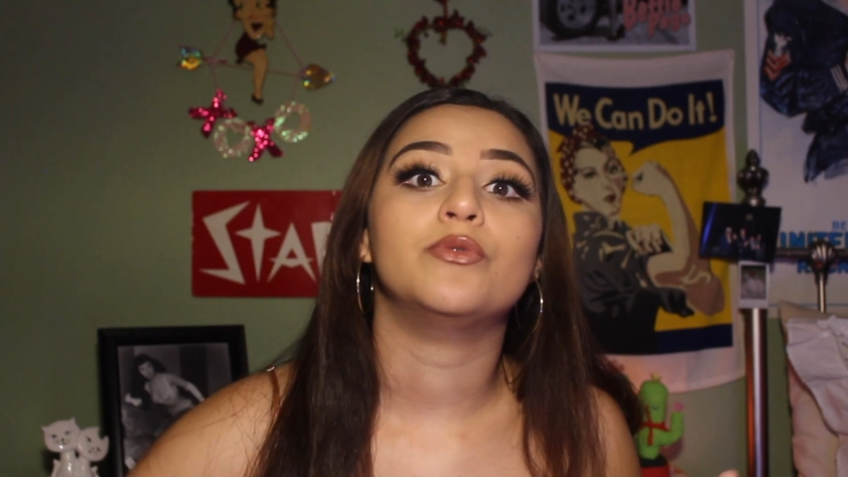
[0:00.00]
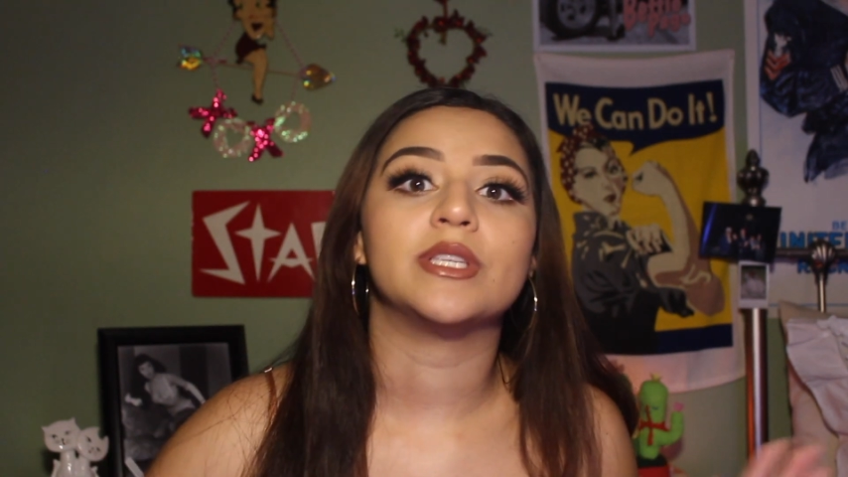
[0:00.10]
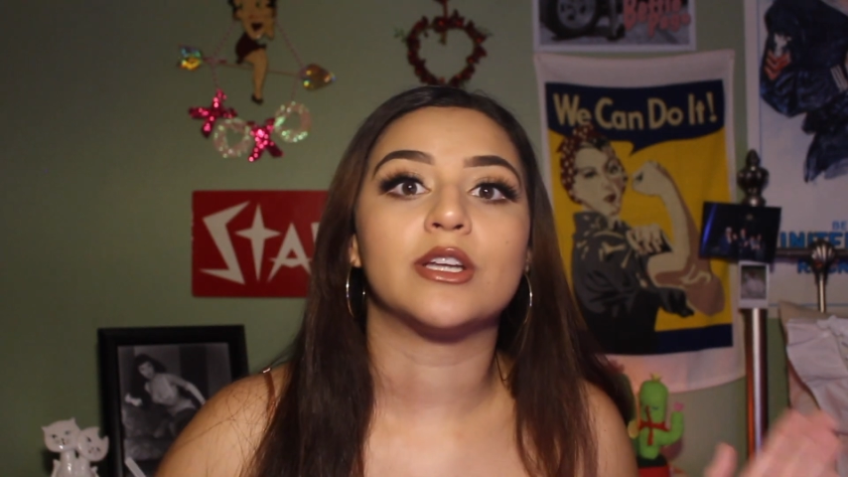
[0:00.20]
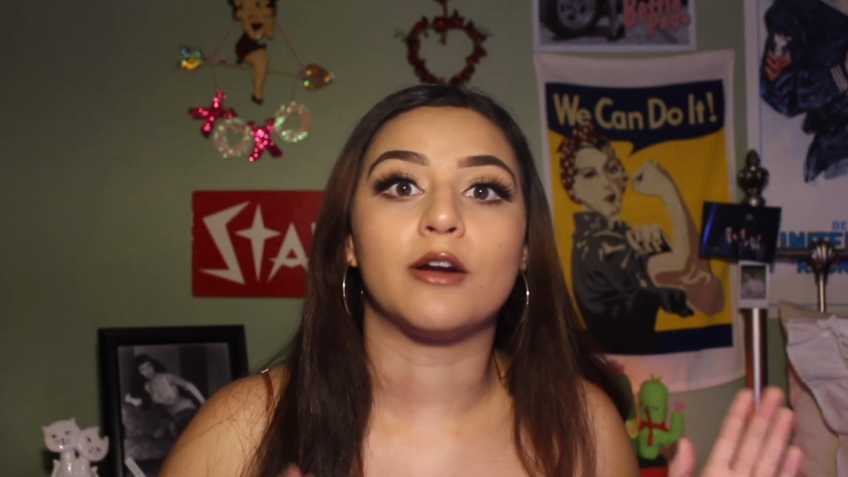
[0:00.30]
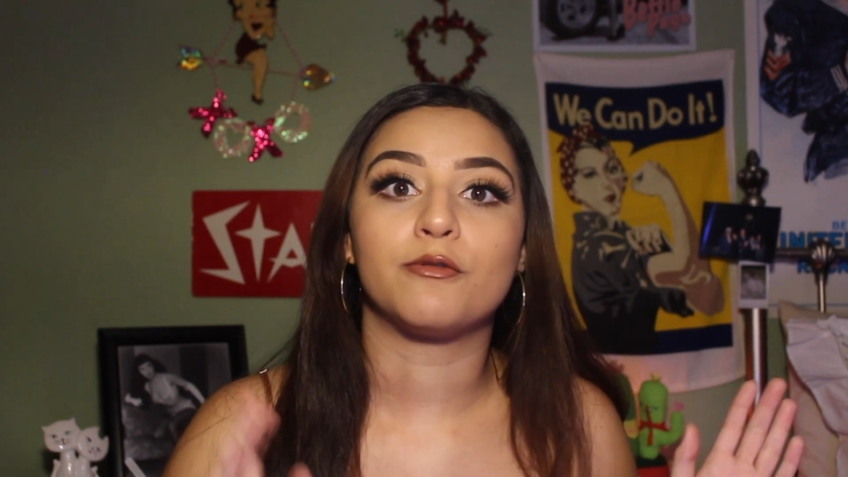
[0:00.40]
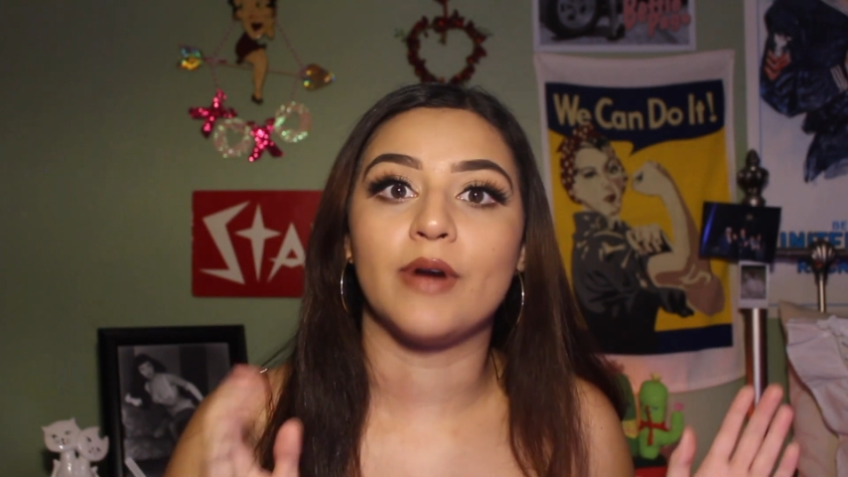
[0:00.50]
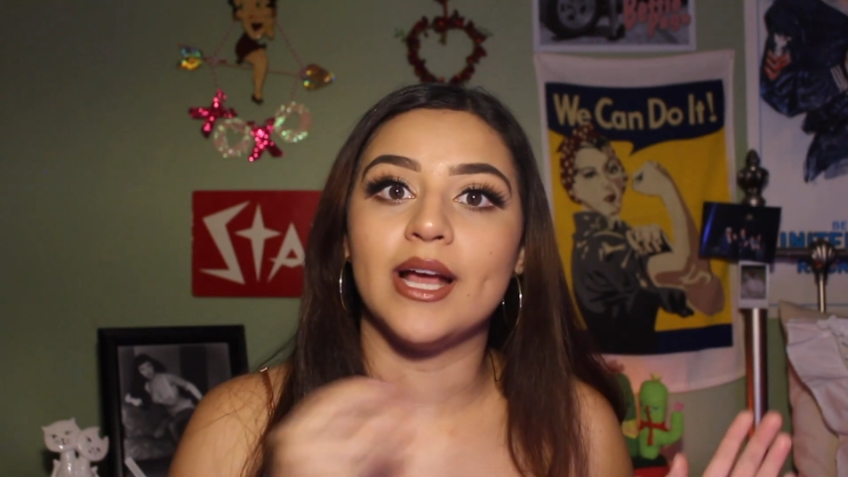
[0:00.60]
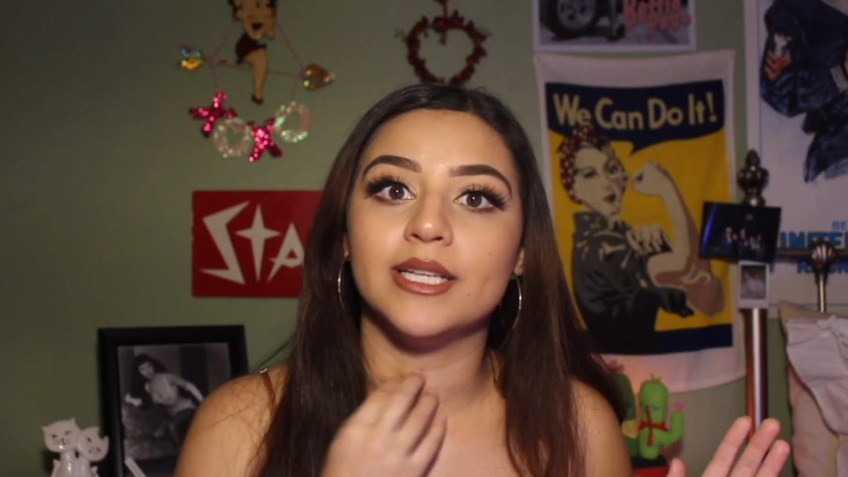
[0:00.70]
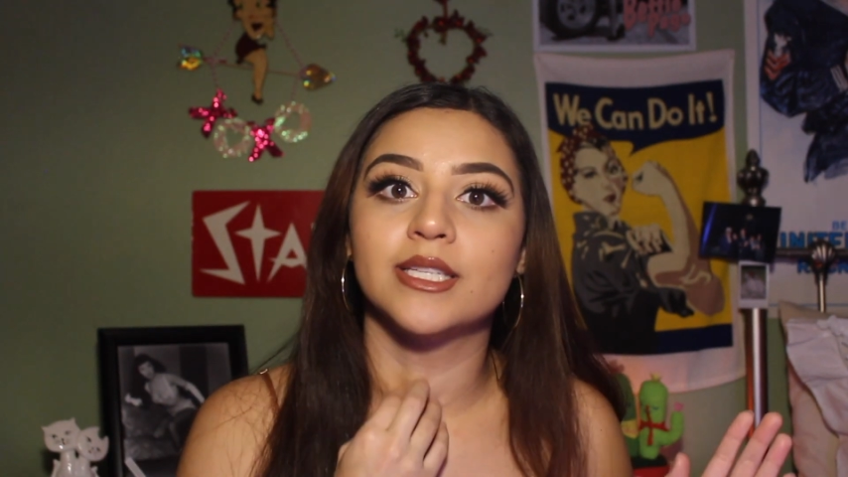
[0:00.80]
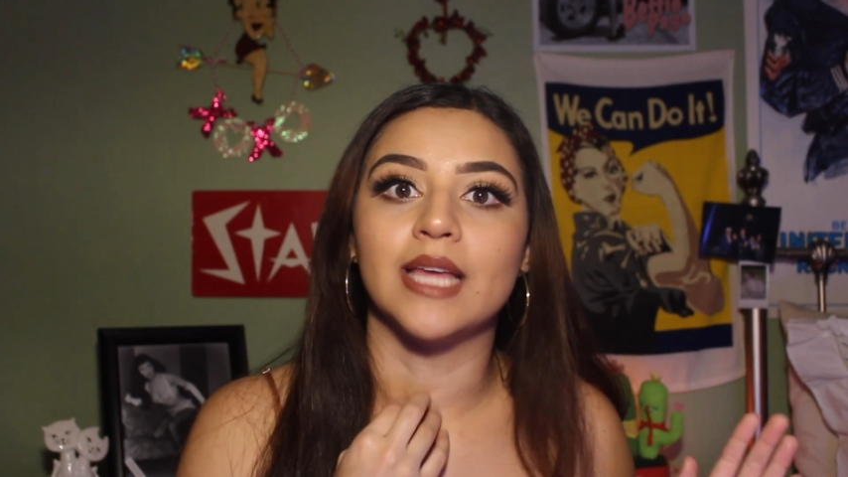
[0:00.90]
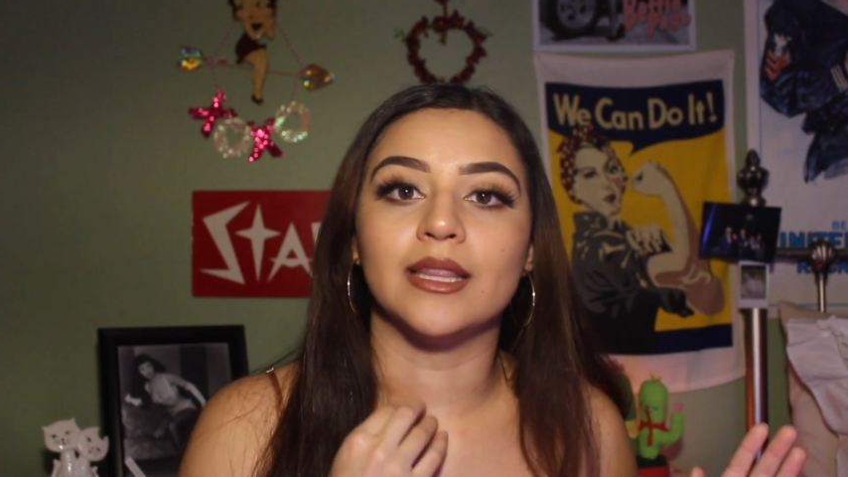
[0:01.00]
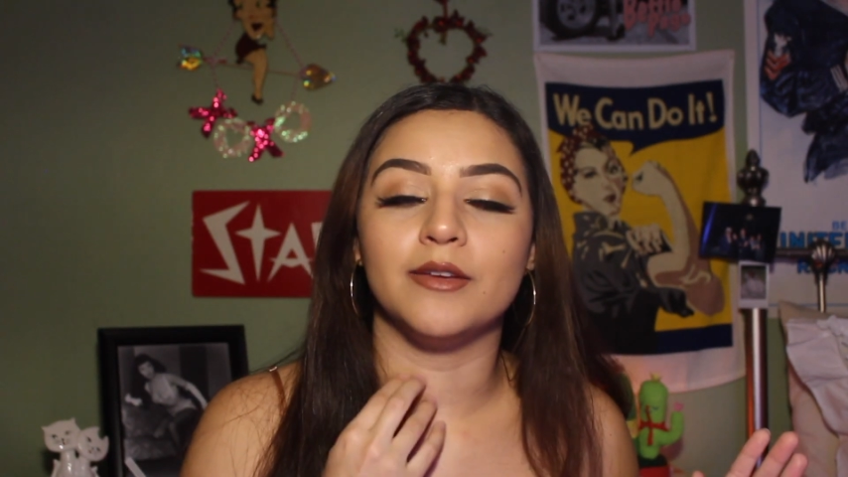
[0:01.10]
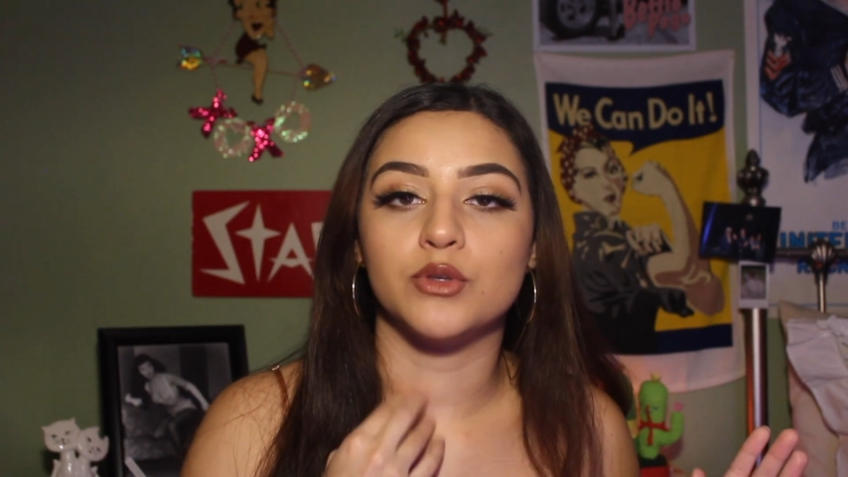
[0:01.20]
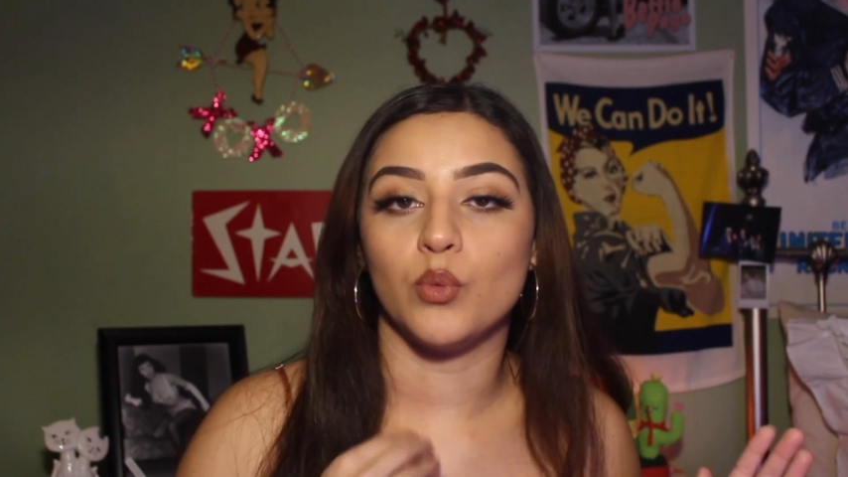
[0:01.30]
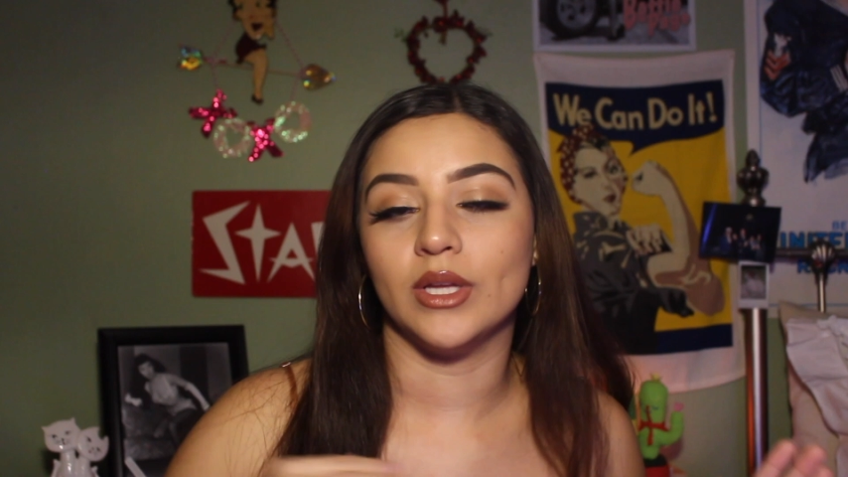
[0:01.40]
visit our friend that
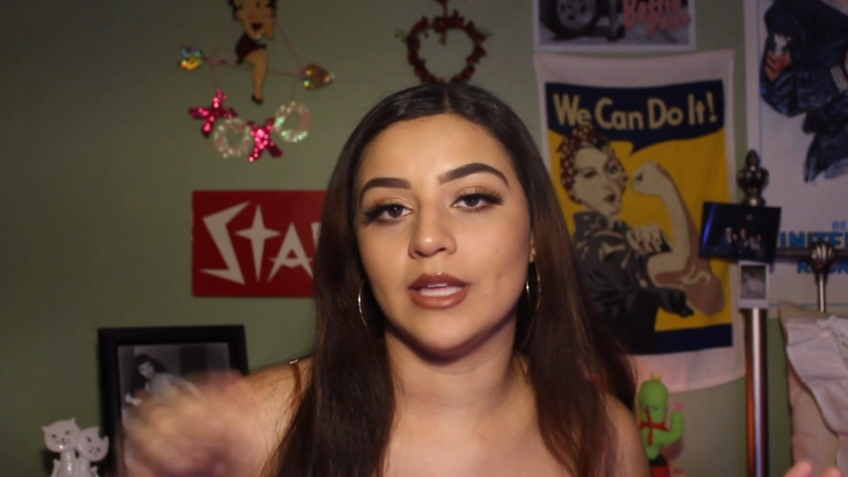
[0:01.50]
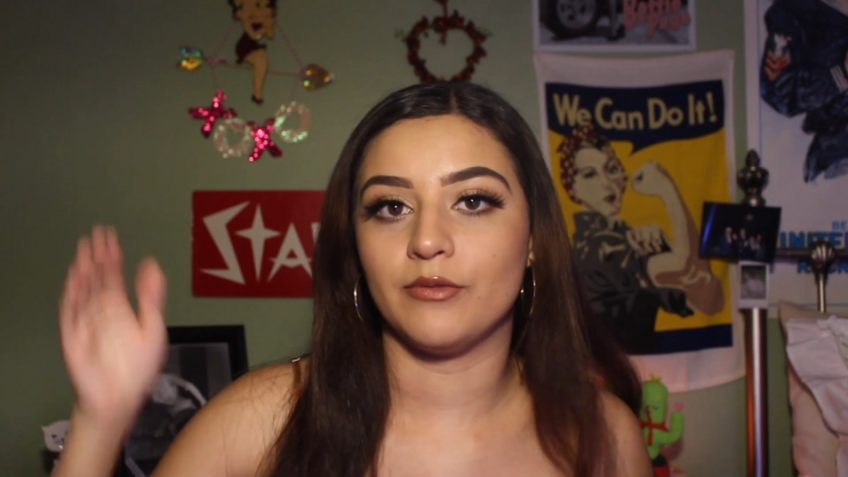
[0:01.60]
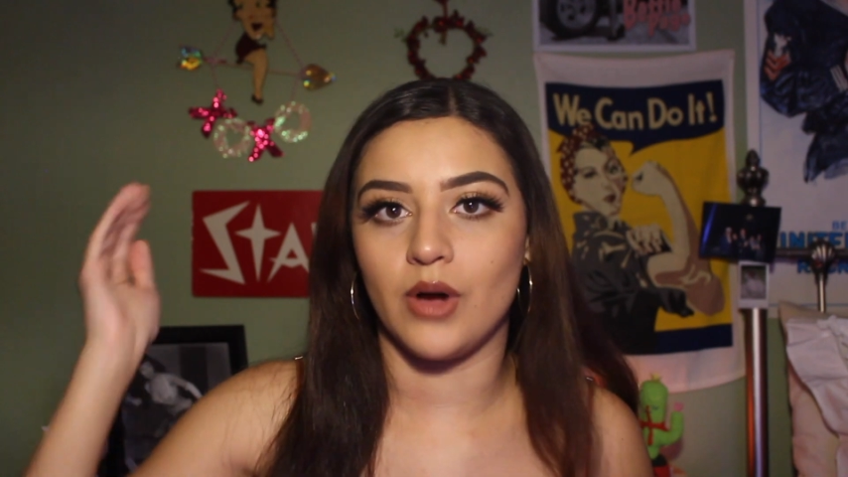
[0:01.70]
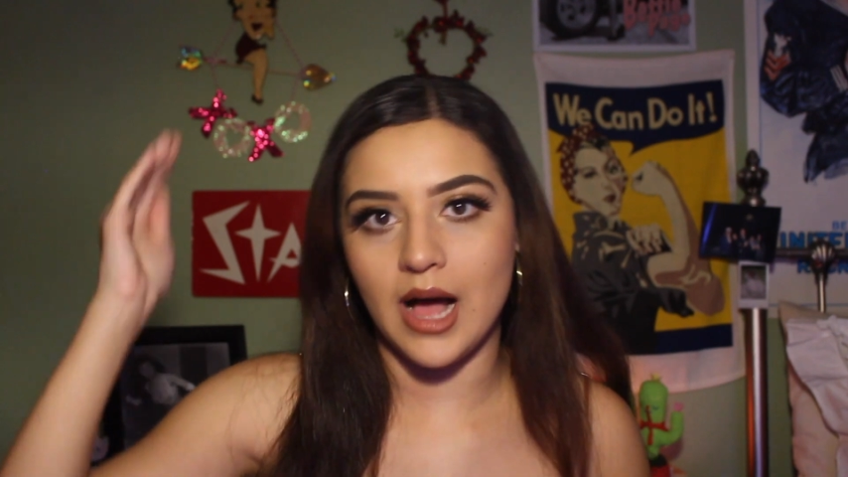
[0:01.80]
lives one level